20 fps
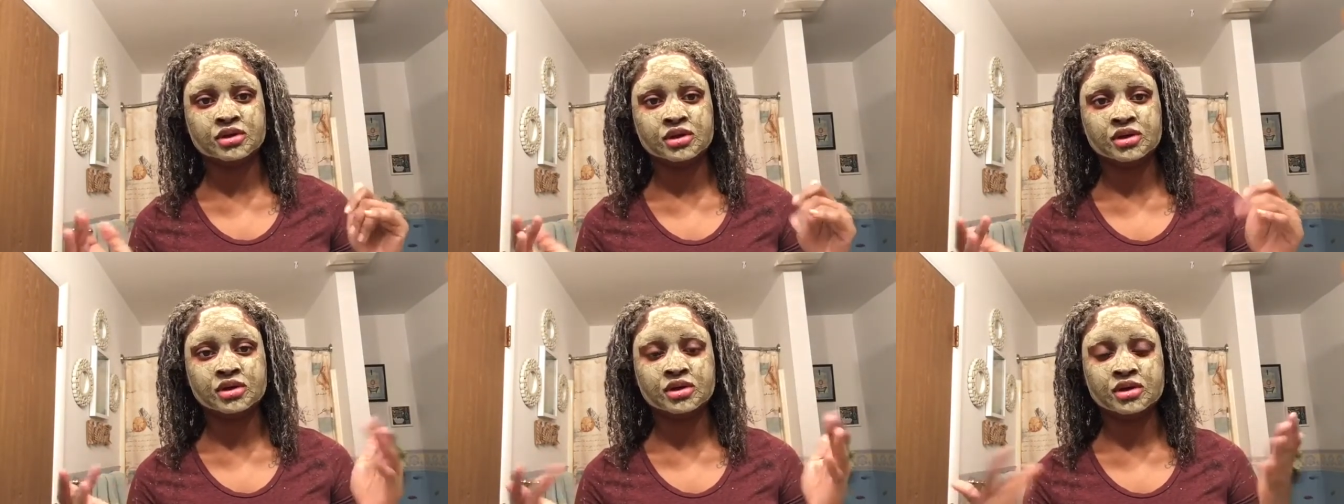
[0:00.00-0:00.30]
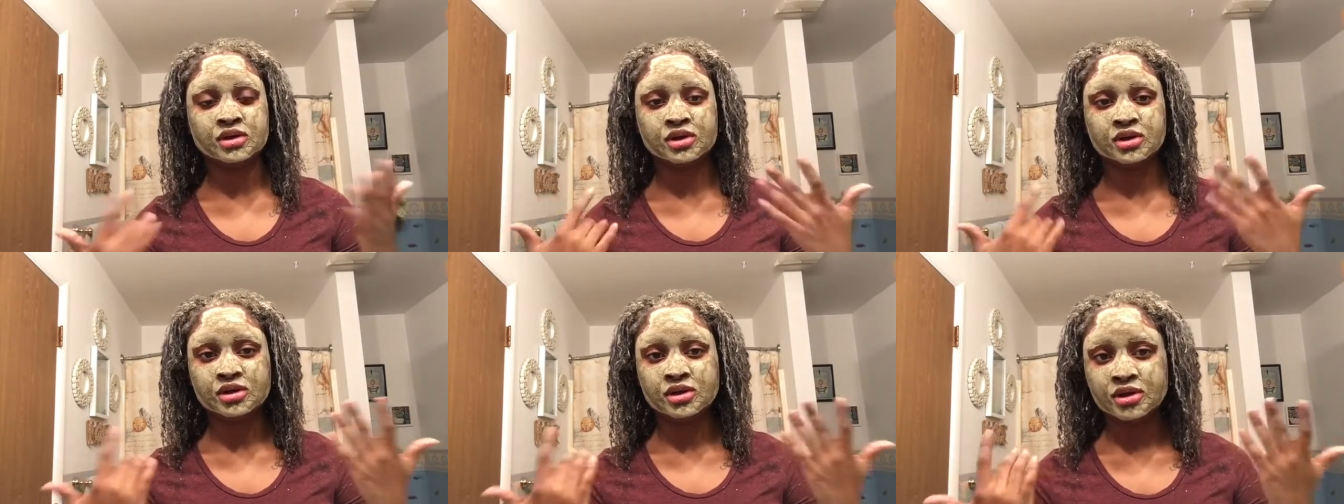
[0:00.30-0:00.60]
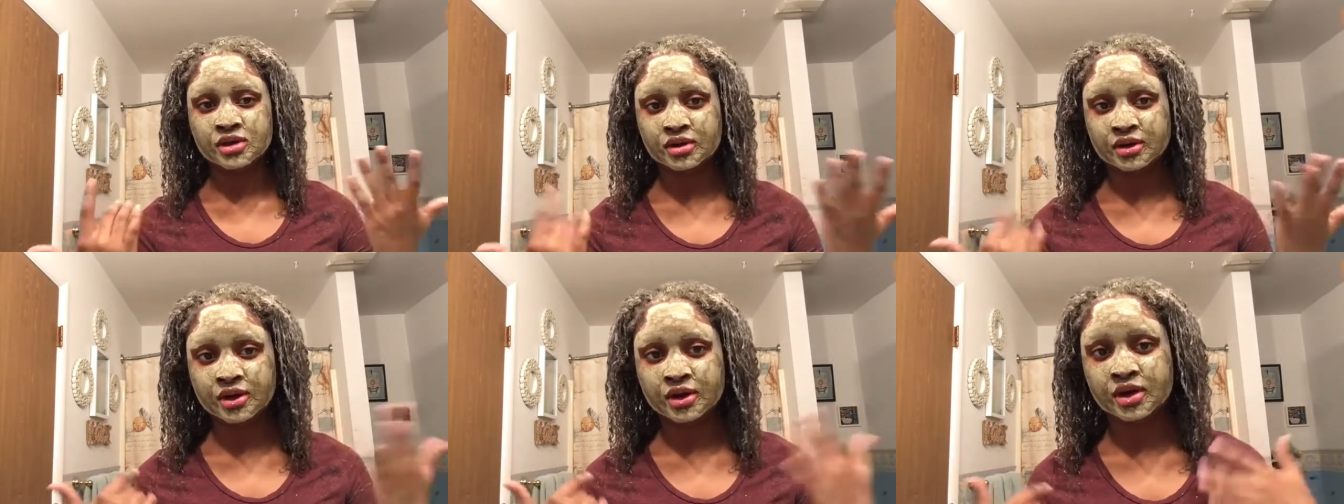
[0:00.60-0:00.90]
and like
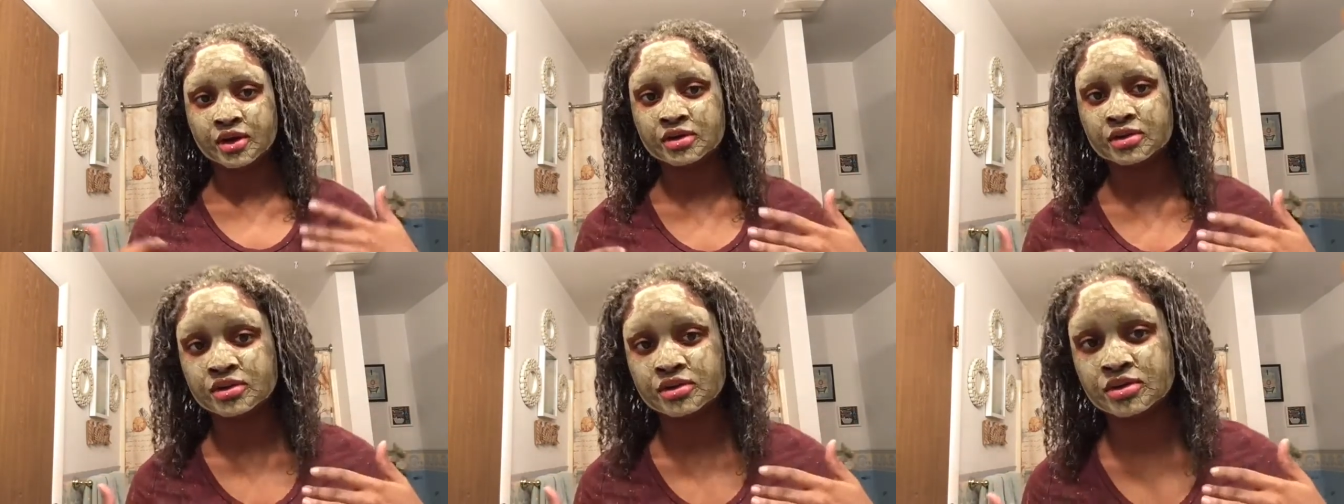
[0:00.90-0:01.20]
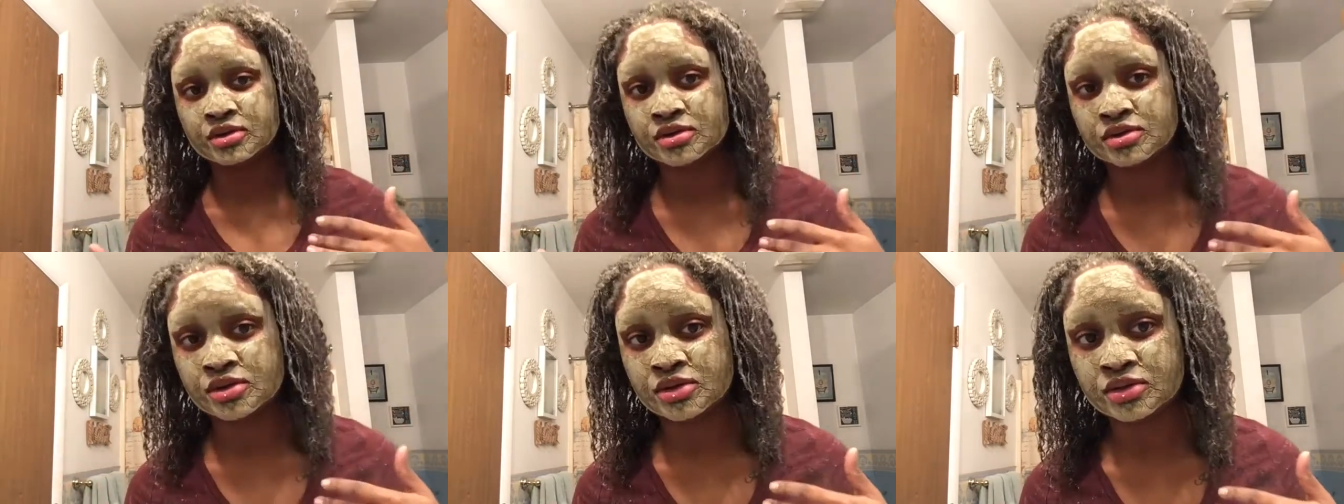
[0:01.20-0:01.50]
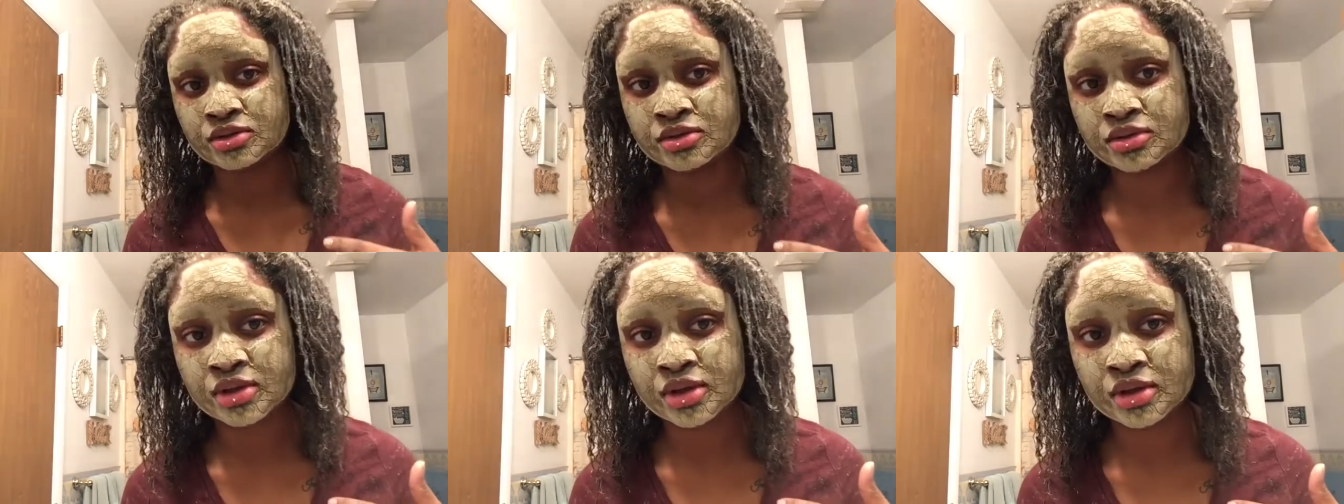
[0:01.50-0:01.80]
it cracked on its
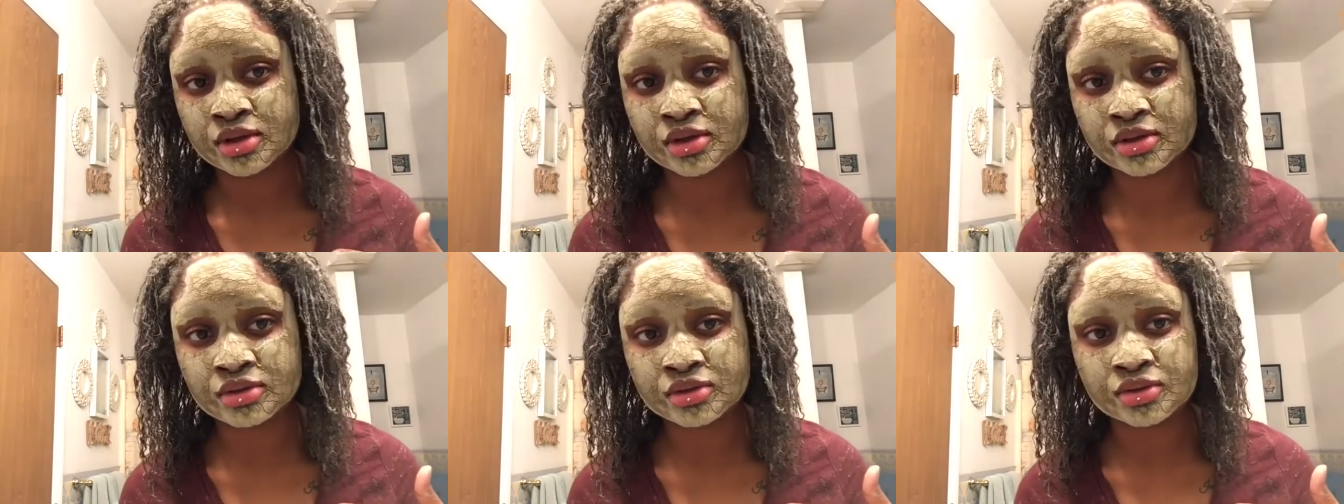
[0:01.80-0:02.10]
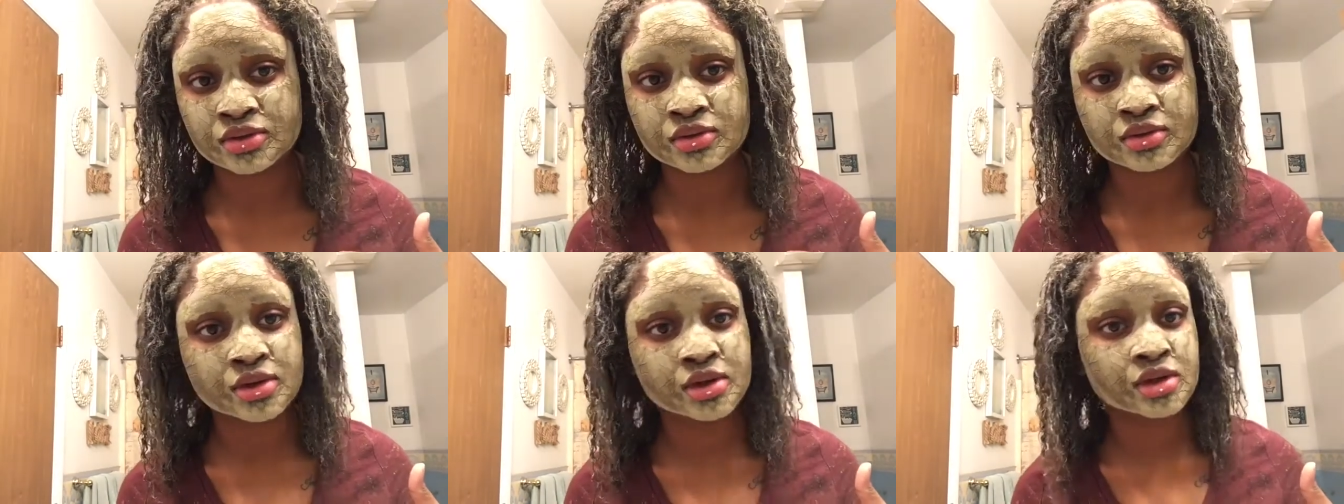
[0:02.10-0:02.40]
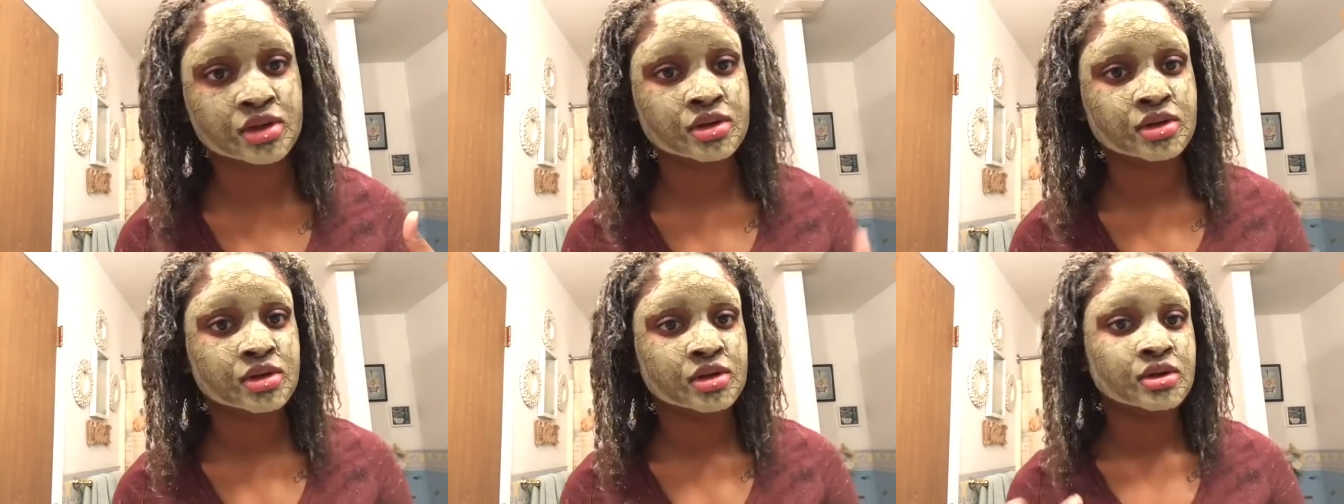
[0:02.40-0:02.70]
own, like it'll do
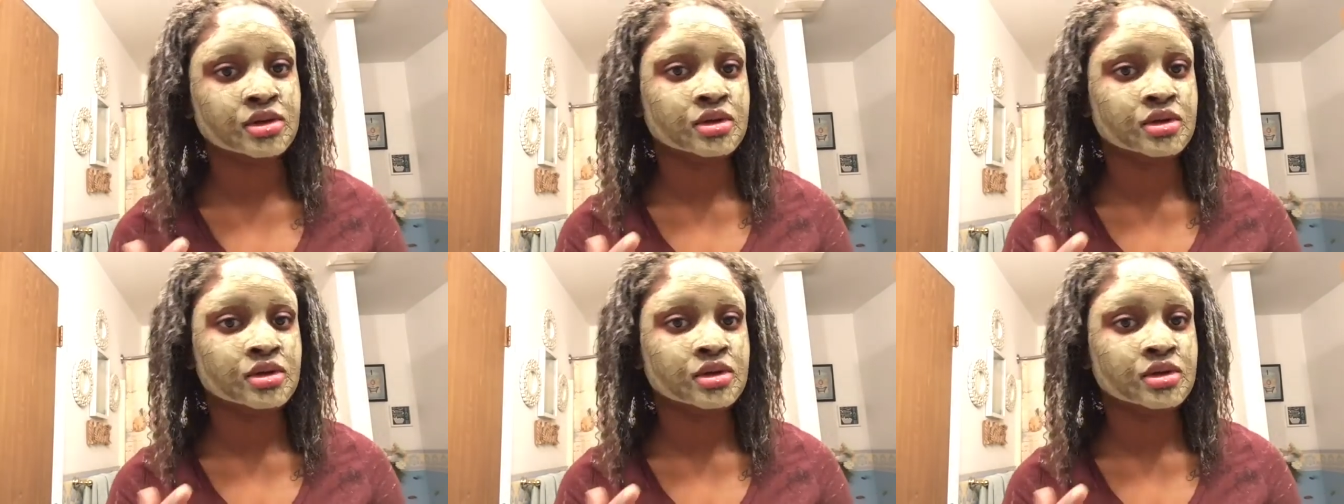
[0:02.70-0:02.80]
that.